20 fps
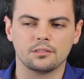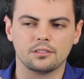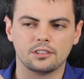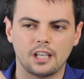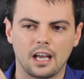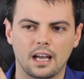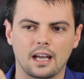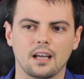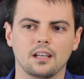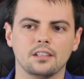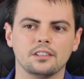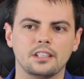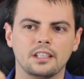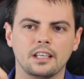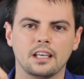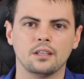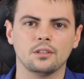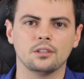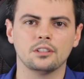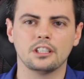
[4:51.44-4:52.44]
the
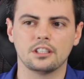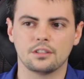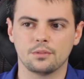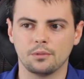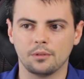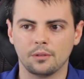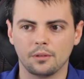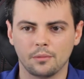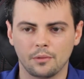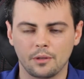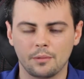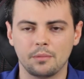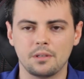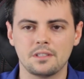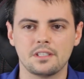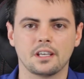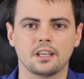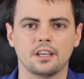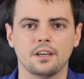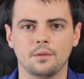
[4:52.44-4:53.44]
accounting and audit will
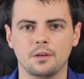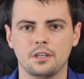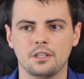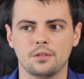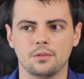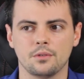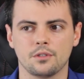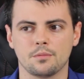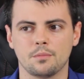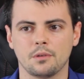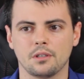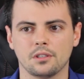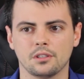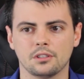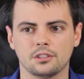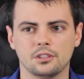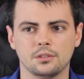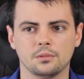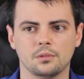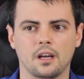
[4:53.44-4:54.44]
basically reduce
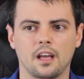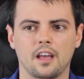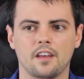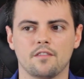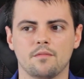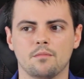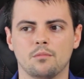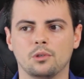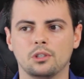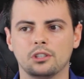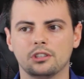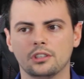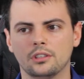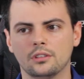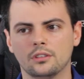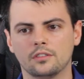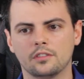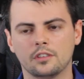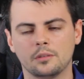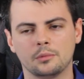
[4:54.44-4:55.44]
because you will have more
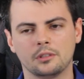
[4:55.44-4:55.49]
turnover,